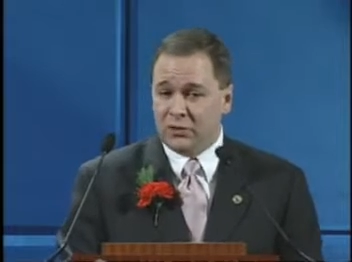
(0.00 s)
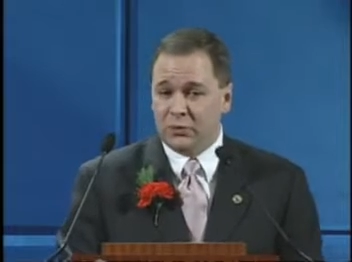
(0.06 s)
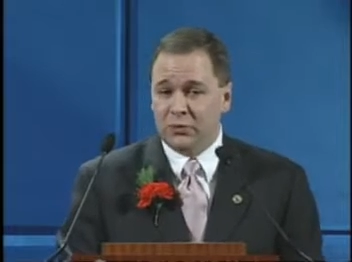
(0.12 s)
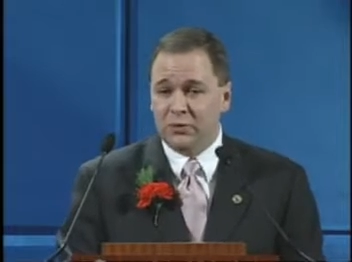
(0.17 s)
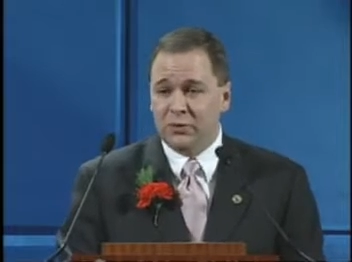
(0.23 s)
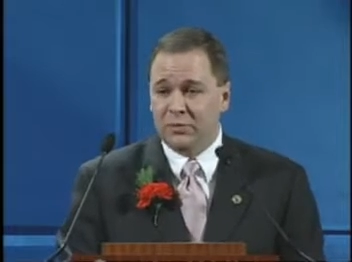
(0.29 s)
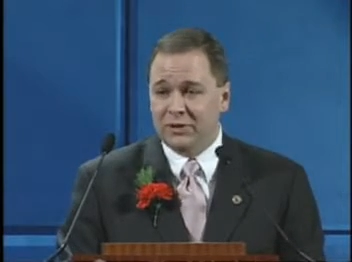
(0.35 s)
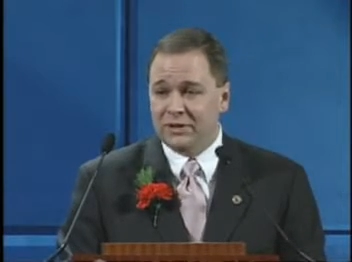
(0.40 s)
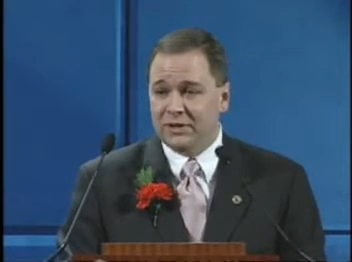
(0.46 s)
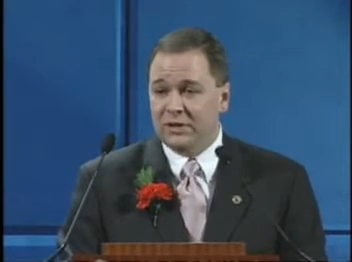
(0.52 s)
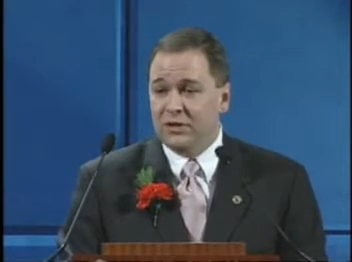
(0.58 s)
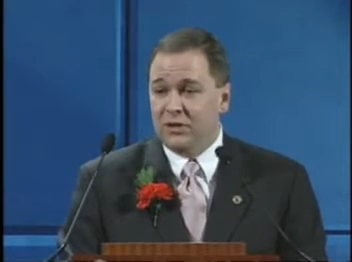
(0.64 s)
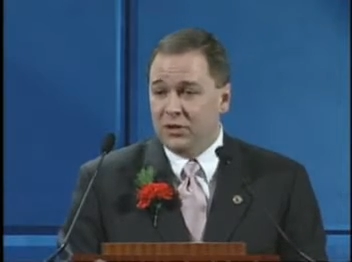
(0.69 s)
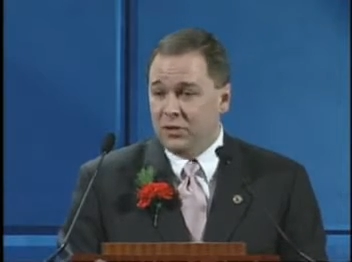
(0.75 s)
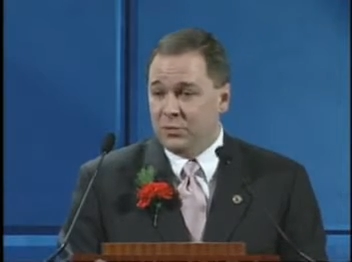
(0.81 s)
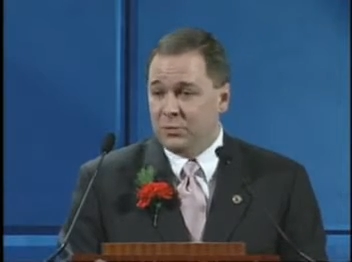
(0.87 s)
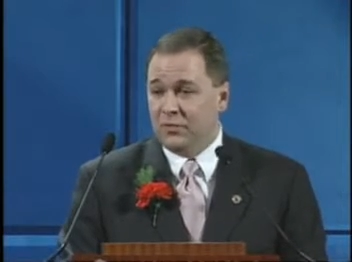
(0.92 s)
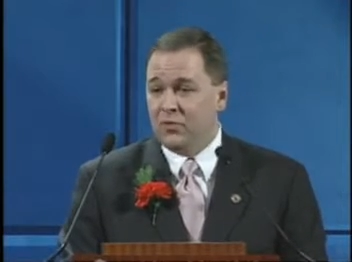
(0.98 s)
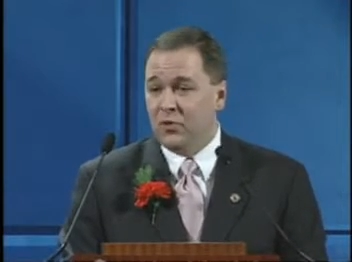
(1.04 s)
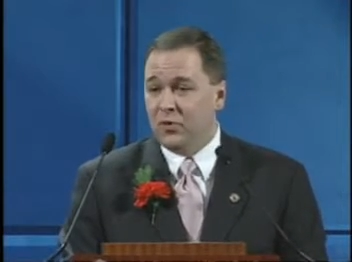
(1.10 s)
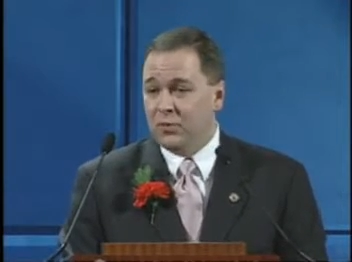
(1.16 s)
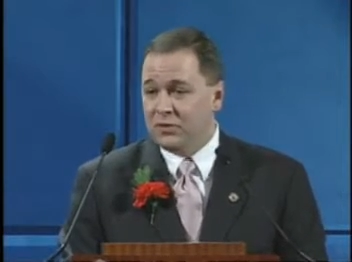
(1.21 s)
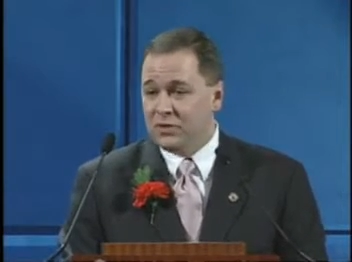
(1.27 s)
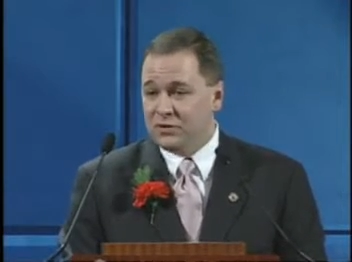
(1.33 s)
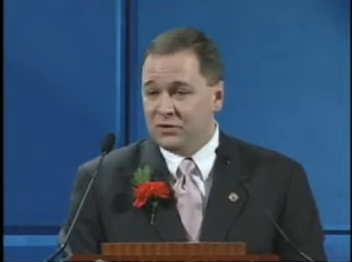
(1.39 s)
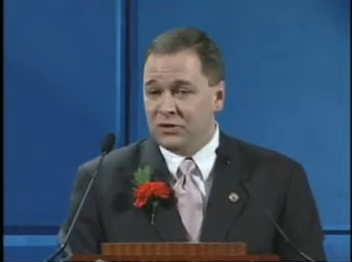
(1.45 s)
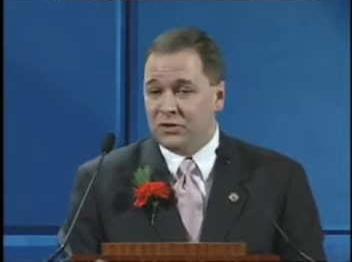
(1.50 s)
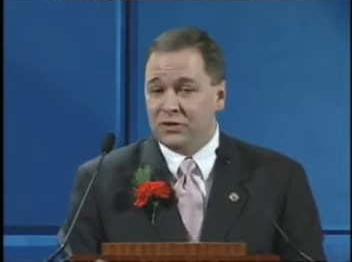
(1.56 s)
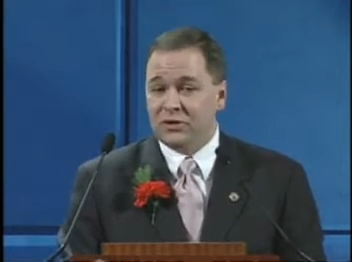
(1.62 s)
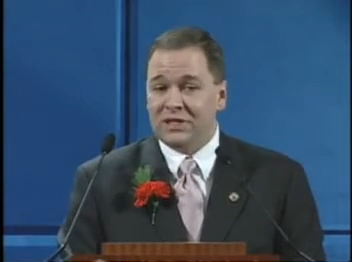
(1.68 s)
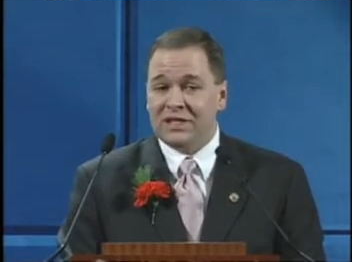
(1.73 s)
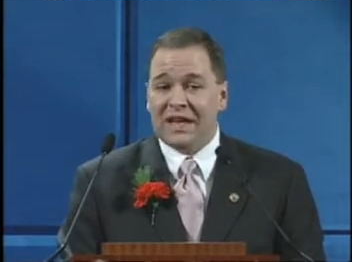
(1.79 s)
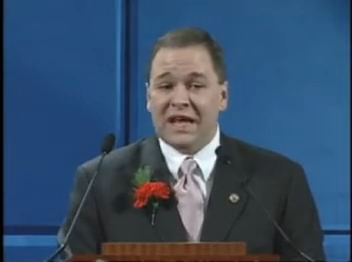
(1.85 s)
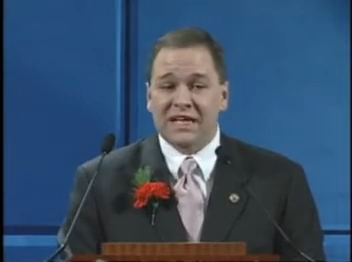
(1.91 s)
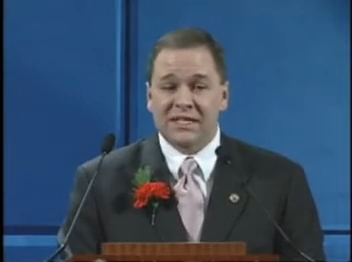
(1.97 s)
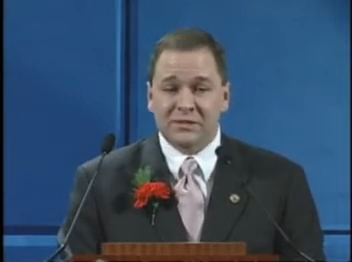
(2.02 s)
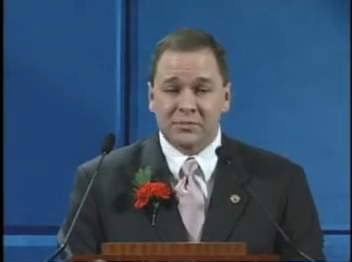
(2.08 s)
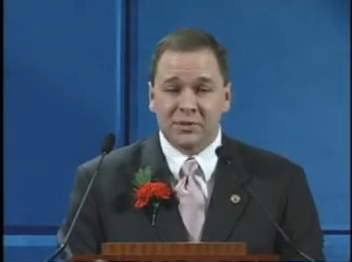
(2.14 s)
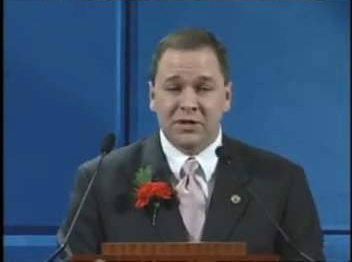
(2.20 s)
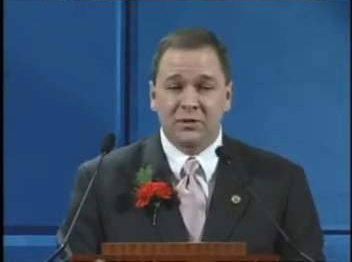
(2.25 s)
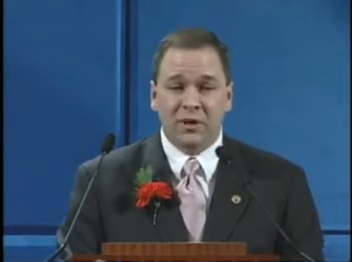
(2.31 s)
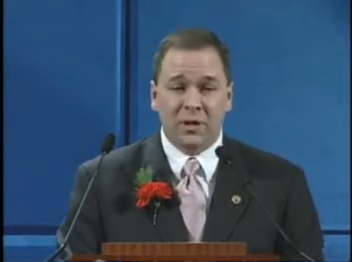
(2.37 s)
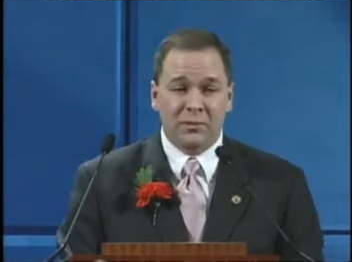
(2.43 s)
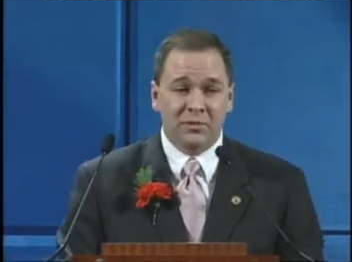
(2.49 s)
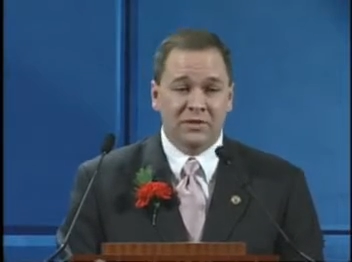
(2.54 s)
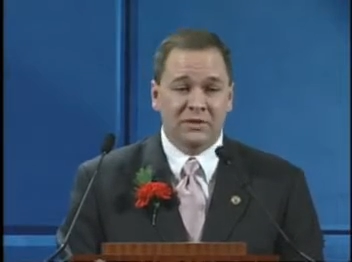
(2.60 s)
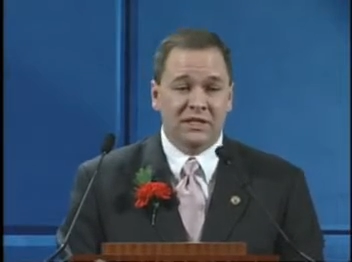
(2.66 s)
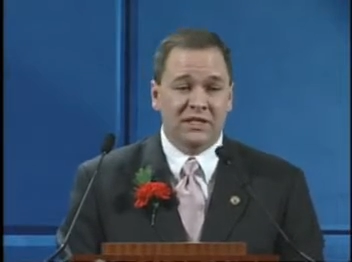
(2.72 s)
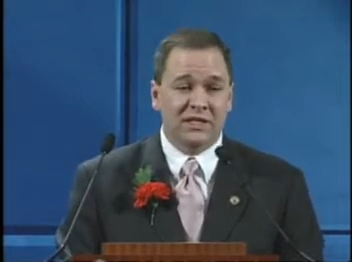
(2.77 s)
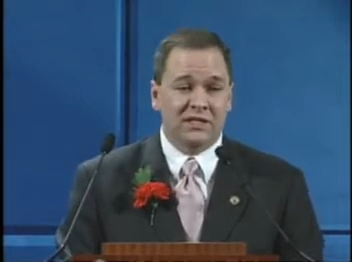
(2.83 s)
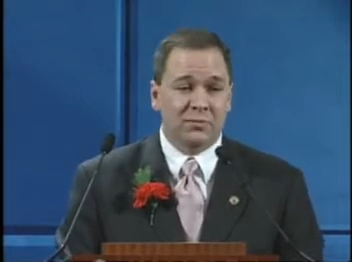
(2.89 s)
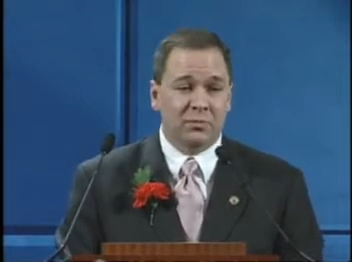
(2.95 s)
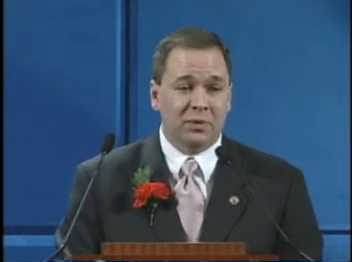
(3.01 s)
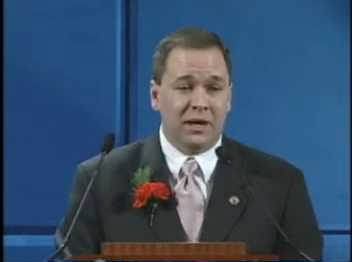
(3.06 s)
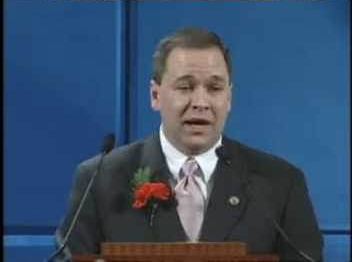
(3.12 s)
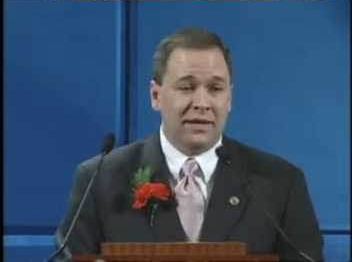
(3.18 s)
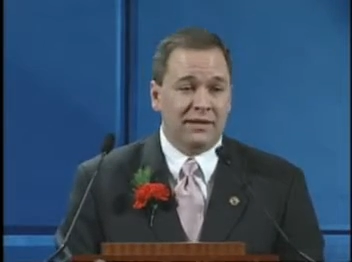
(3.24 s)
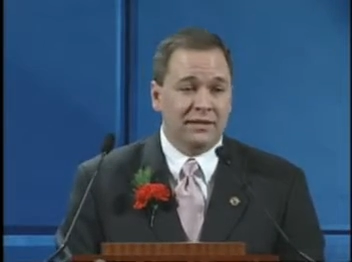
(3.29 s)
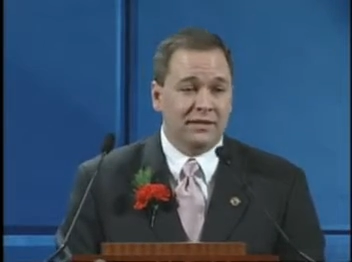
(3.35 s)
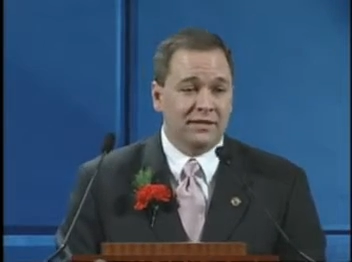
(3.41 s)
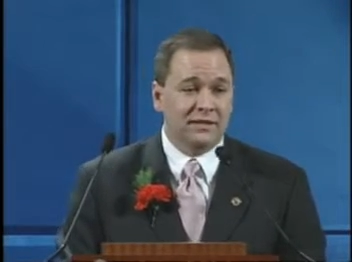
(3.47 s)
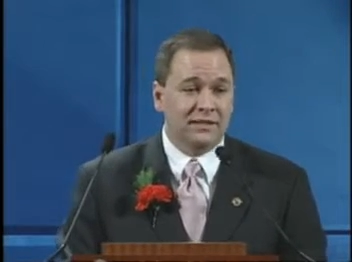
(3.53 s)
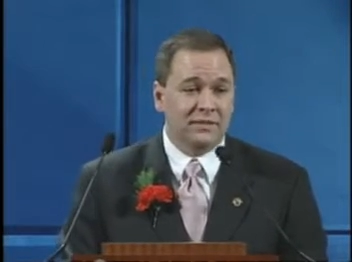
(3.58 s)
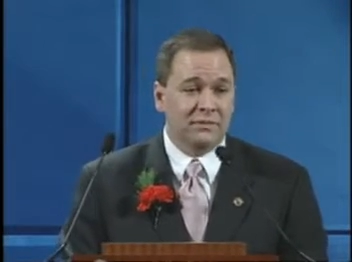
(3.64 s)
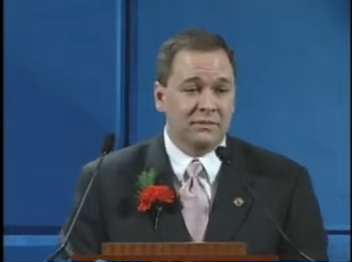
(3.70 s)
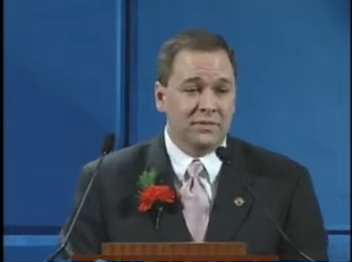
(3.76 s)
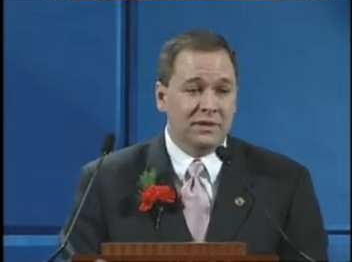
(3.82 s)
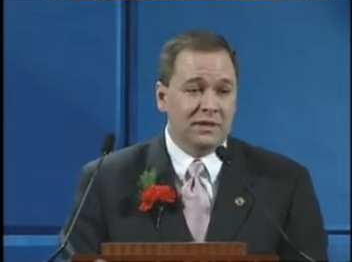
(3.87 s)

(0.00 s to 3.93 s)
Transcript: Rubin, who performed the surgery and asked me to represent his practice.